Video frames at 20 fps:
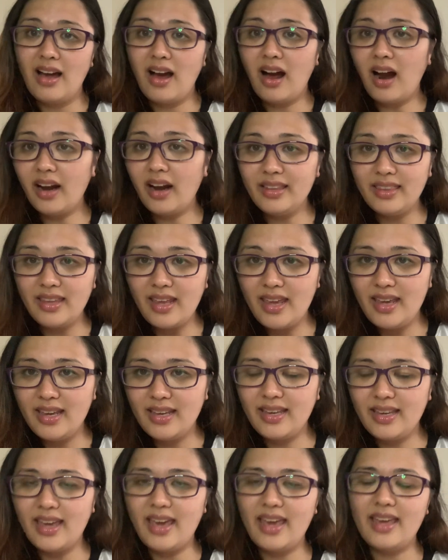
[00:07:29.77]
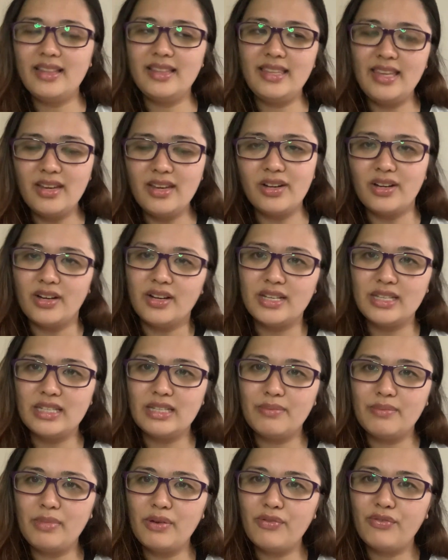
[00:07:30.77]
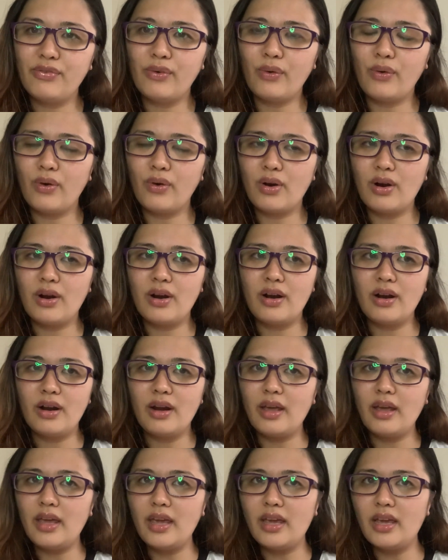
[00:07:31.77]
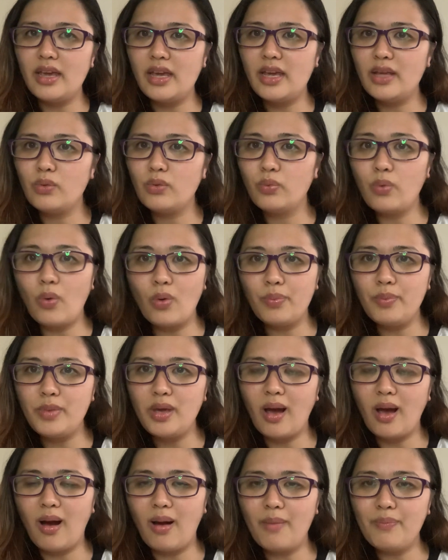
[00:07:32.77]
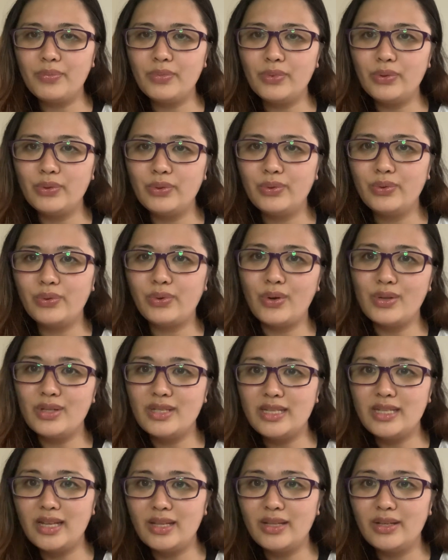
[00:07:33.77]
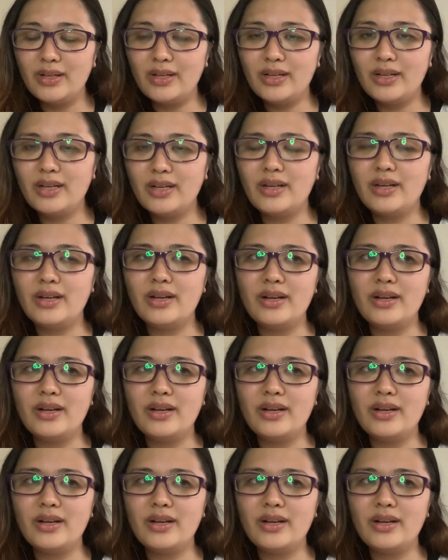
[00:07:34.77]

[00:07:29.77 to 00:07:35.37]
heartache and tears before it woke me up to consider,